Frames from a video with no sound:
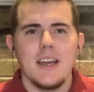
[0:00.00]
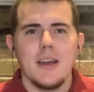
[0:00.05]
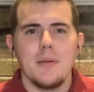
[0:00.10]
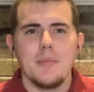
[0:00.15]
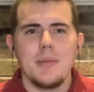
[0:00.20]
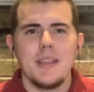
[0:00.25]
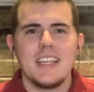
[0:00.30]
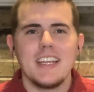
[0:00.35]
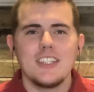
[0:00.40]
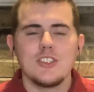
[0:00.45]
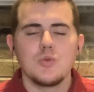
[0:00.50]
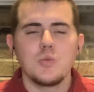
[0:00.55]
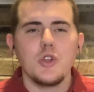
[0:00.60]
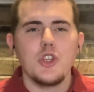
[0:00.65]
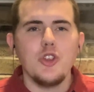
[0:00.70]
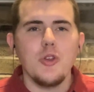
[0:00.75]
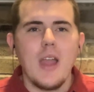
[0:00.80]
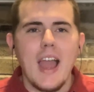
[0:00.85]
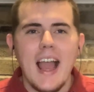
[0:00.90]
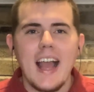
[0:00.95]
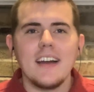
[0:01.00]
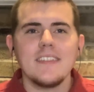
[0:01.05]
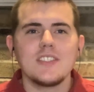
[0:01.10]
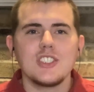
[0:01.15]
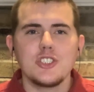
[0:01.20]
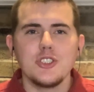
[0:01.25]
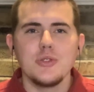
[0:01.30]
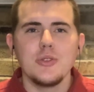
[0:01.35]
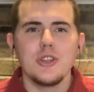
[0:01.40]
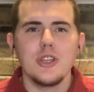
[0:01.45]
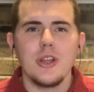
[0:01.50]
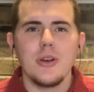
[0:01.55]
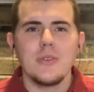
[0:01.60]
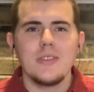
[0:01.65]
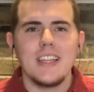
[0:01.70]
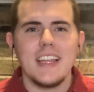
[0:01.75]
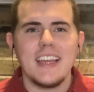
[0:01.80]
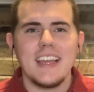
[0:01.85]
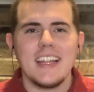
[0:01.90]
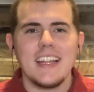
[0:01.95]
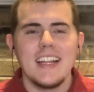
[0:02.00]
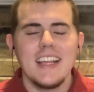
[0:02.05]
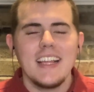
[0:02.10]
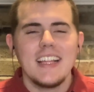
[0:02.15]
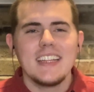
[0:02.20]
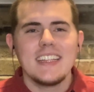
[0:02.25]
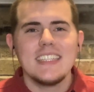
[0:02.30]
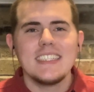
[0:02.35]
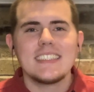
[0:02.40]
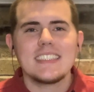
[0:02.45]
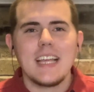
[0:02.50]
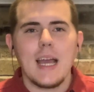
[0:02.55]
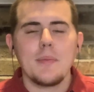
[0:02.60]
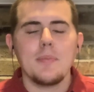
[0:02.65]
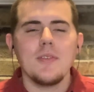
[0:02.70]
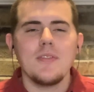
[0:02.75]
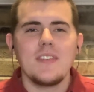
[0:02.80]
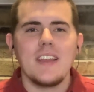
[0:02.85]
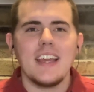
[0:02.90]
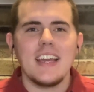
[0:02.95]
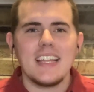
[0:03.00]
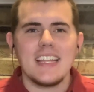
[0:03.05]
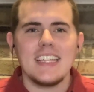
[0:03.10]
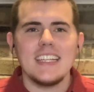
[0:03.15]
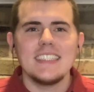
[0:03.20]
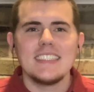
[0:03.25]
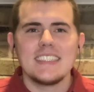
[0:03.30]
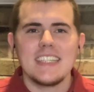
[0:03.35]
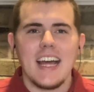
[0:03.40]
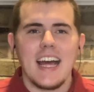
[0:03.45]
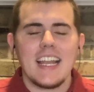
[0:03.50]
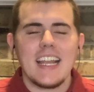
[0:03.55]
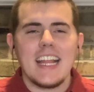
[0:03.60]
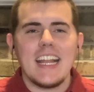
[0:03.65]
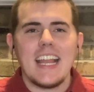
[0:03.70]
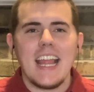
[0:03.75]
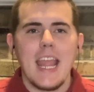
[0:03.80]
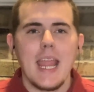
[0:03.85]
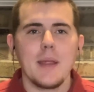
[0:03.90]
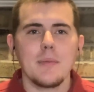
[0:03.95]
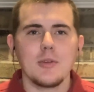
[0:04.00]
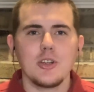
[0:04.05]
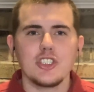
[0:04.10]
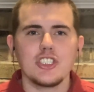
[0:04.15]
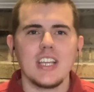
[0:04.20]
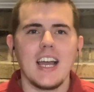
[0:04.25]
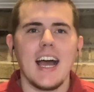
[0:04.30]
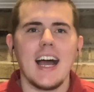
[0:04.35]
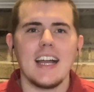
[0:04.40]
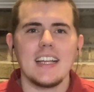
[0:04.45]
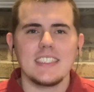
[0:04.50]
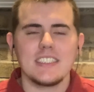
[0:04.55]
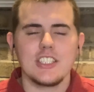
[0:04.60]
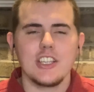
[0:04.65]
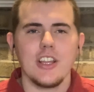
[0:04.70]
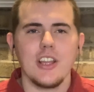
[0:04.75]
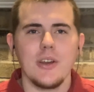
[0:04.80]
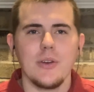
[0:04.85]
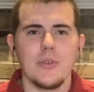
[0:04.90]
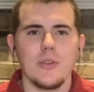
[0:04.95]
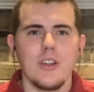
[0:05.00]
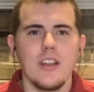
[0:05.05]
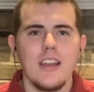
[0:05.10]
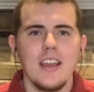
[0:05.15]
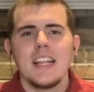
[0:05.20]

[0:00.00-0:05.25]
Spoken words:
because when you have student loan debt, this type of debt is not an amortized loan,